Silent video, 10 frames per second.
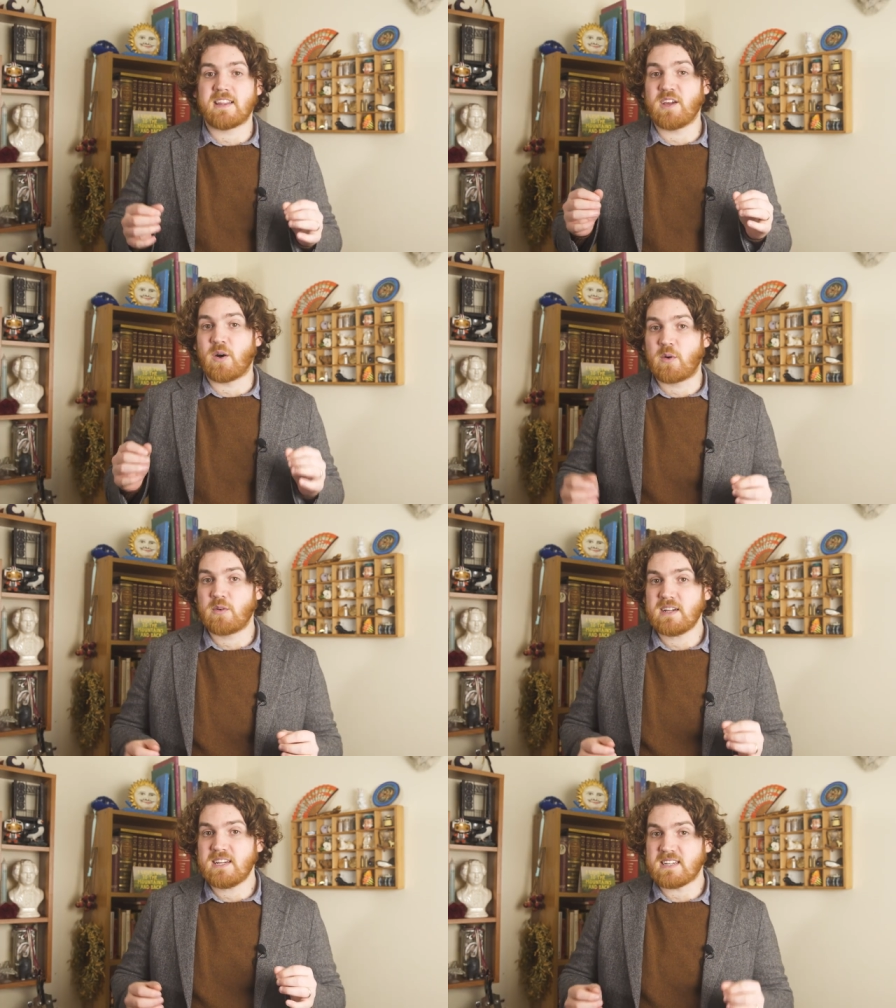They
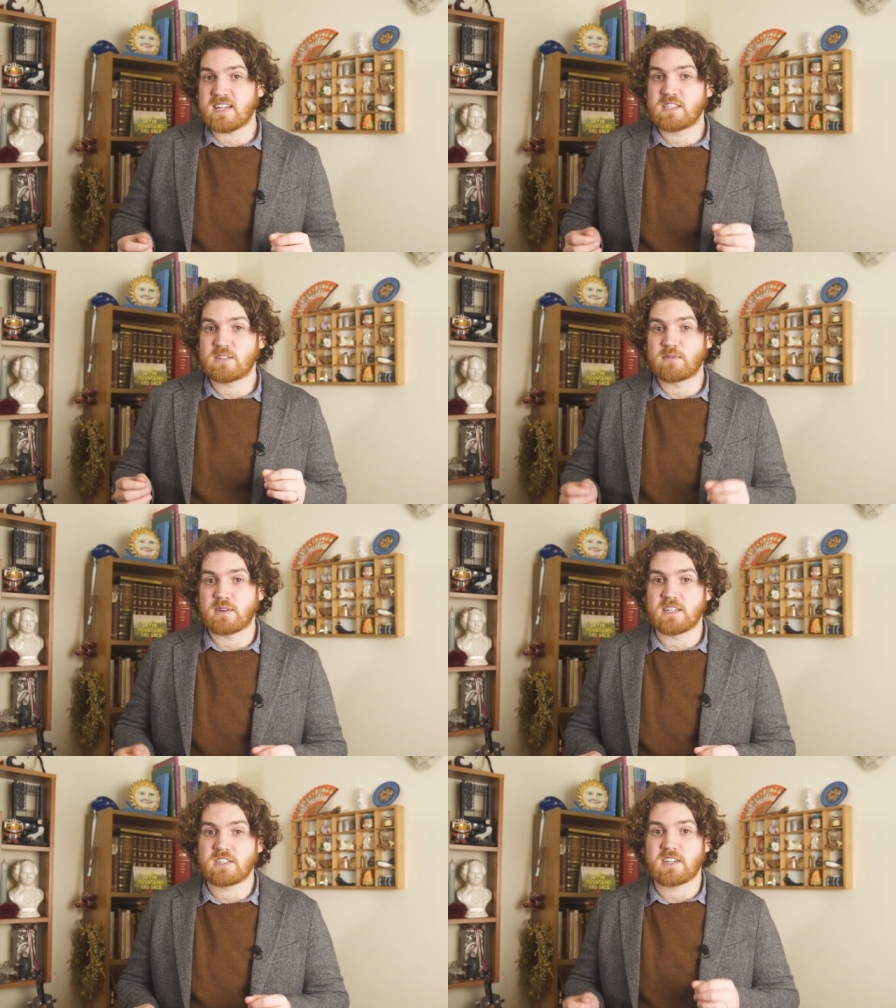only need to
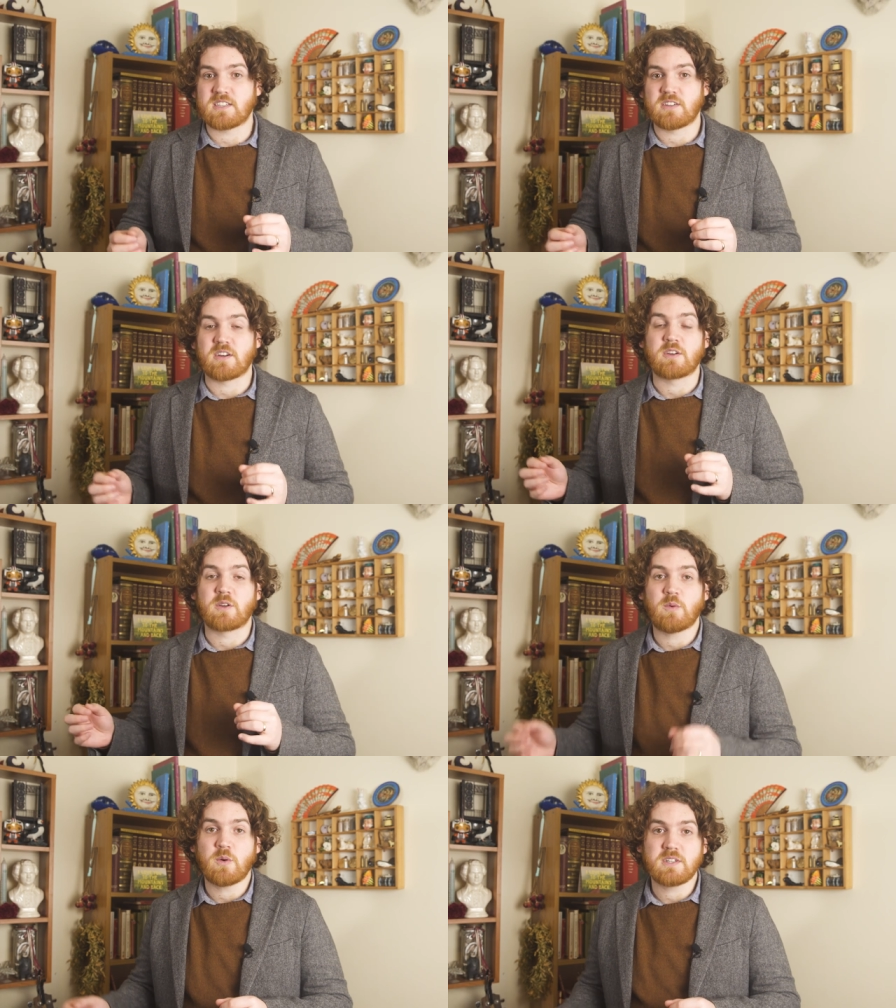reach a certain
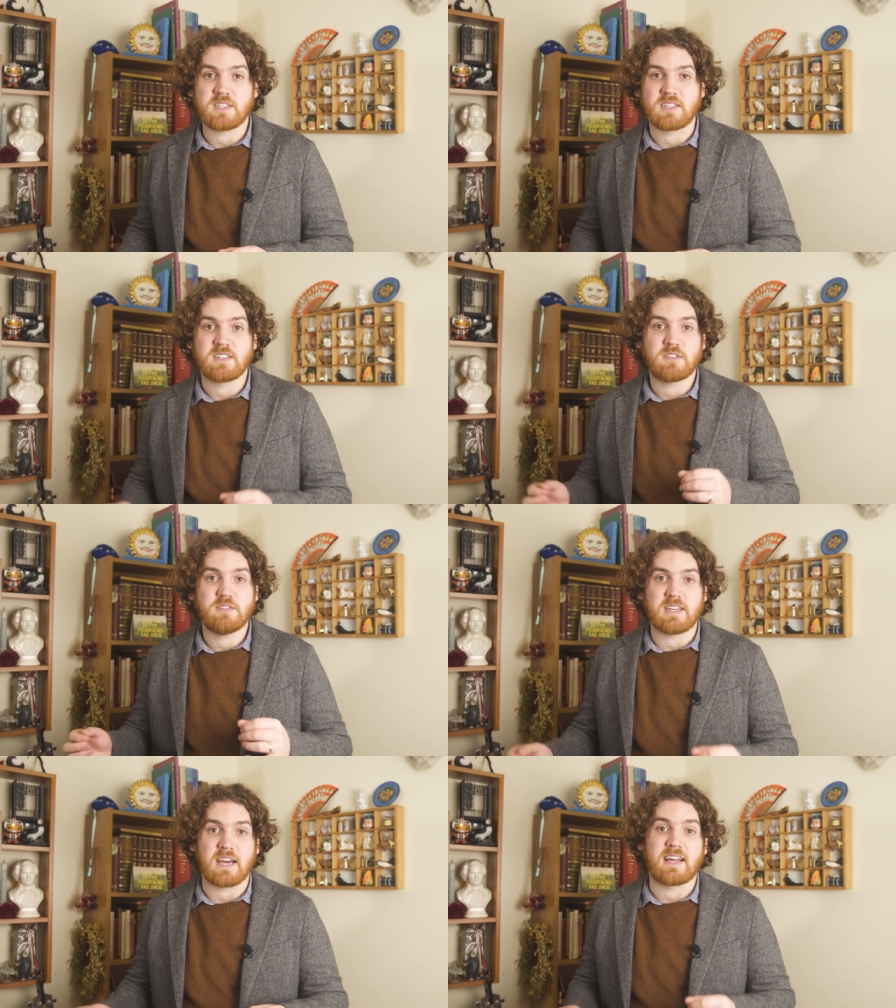quota to
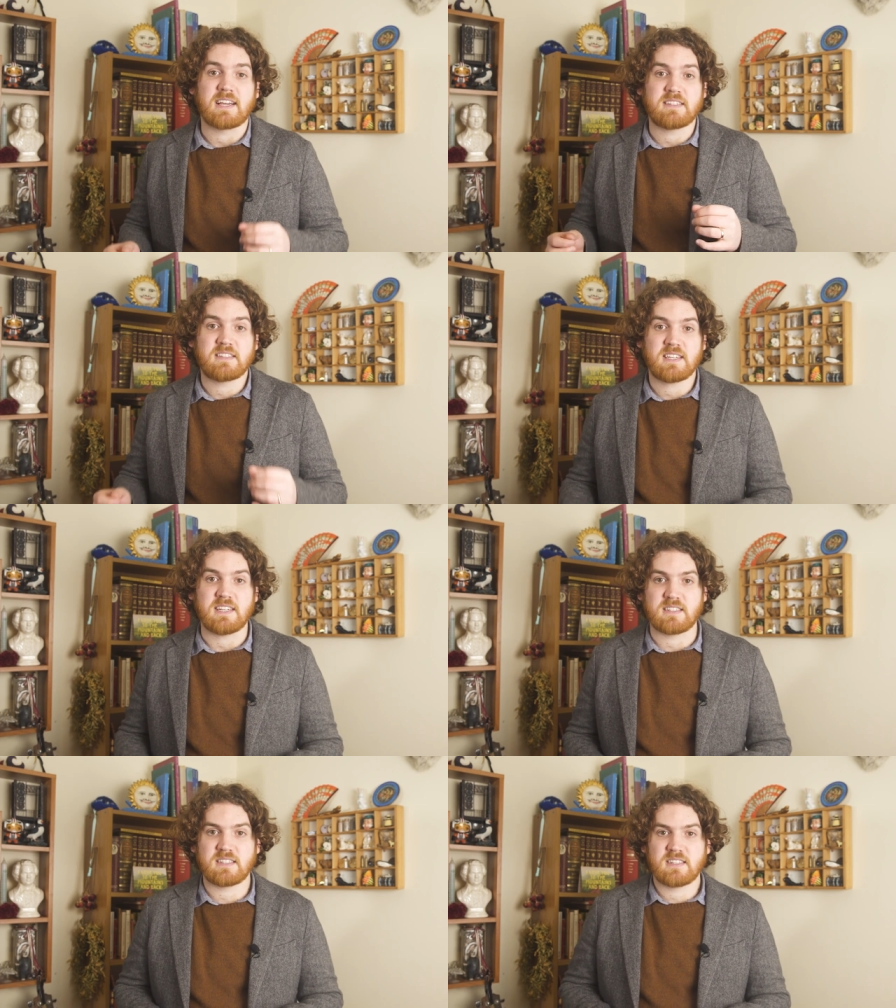get a
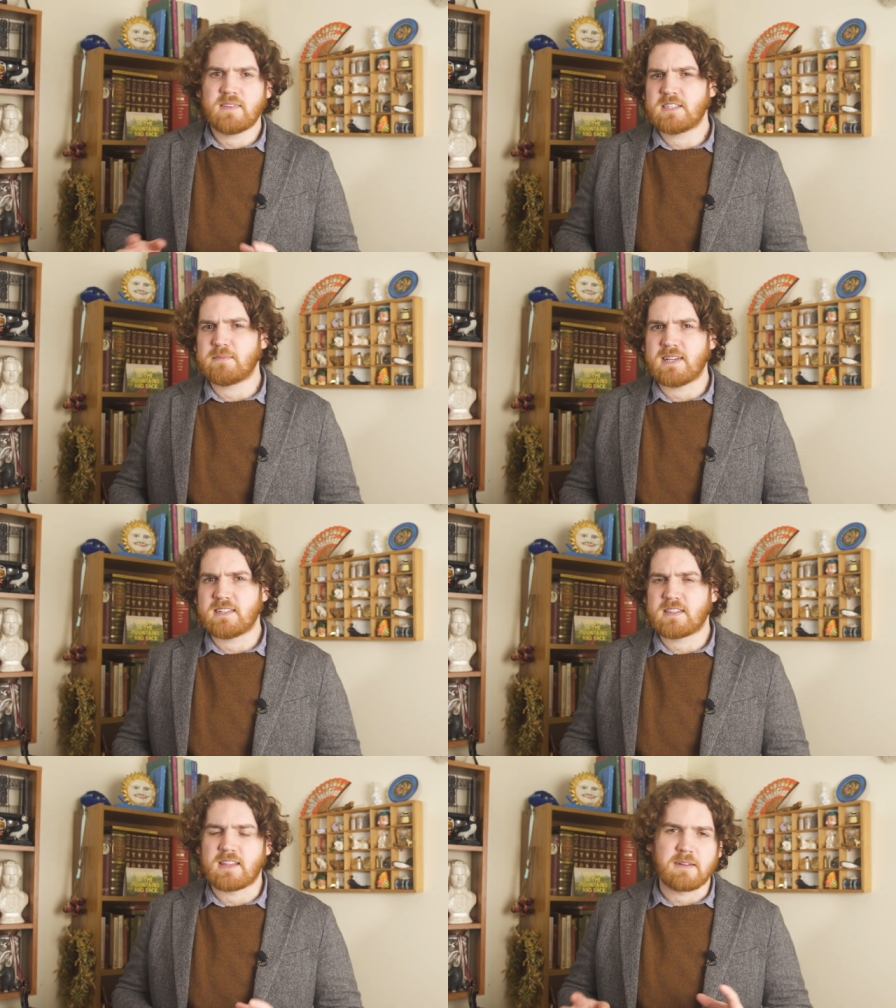seat. This
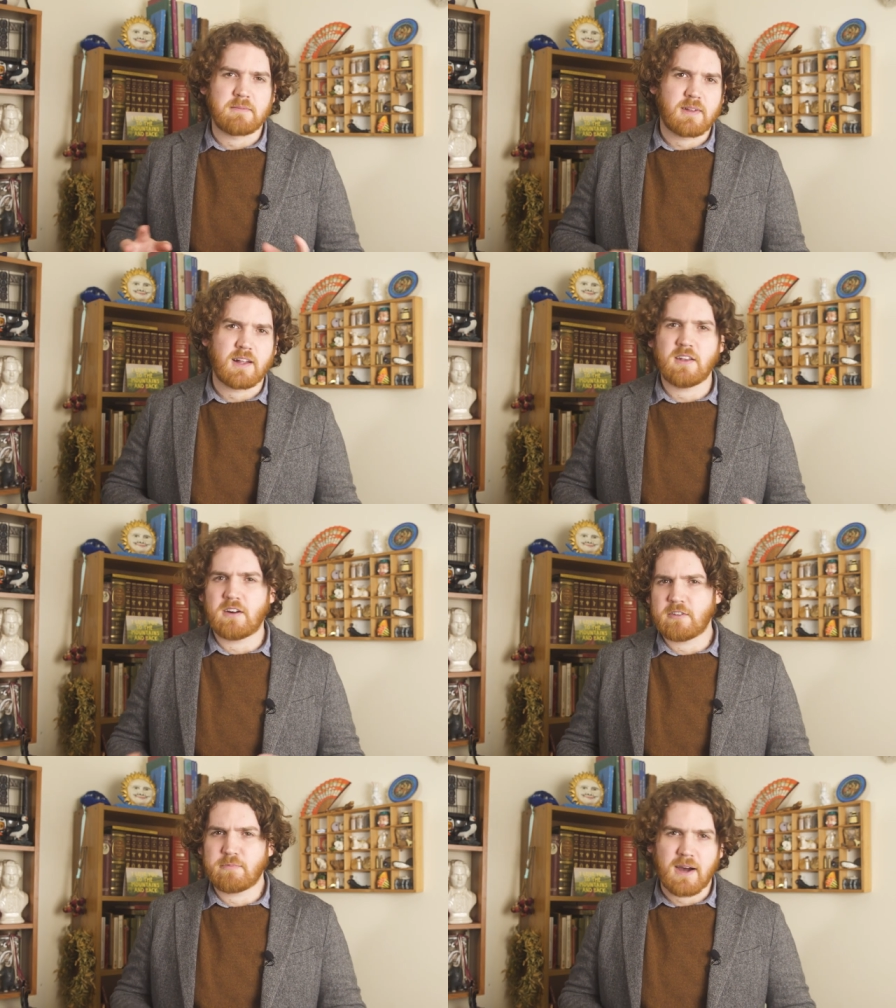means that a
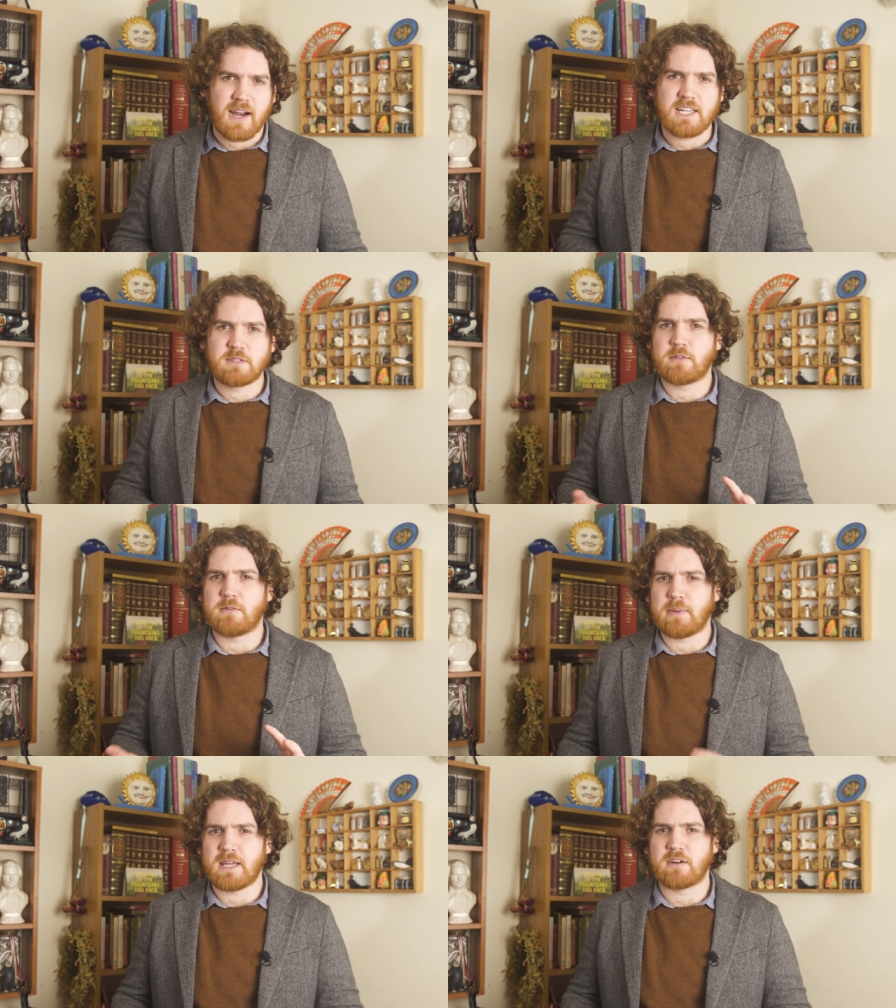lot of parties
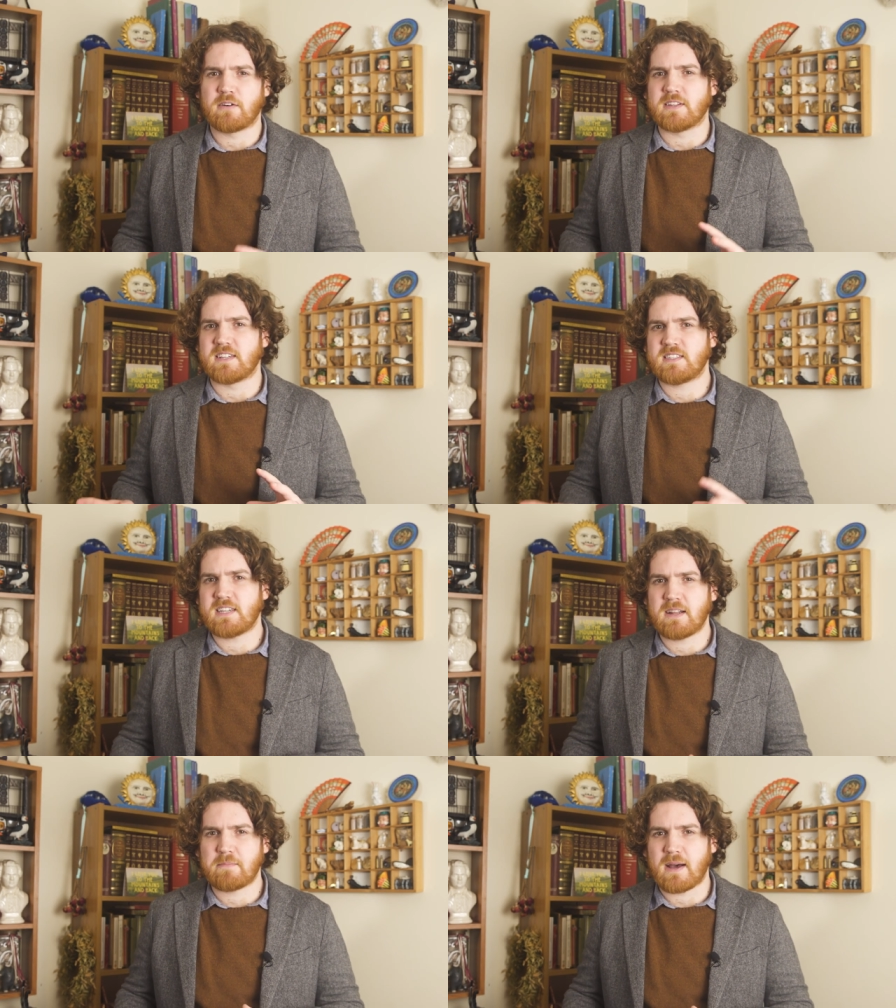will appear on the
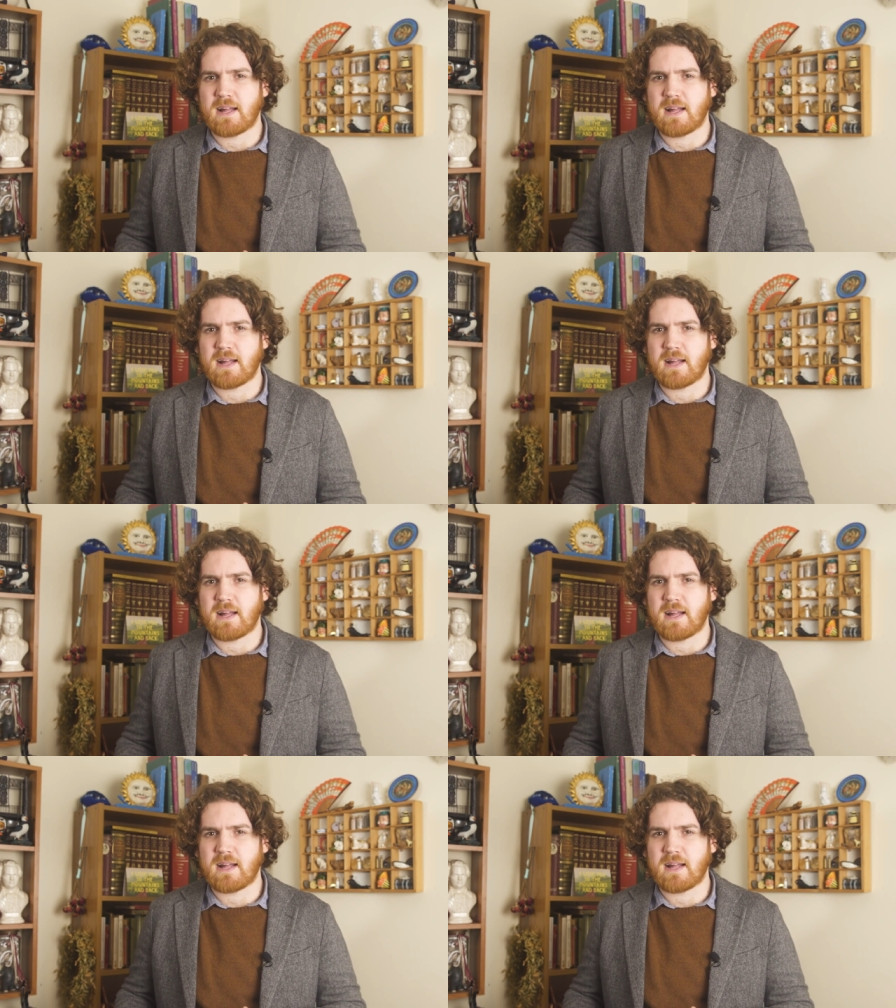Senate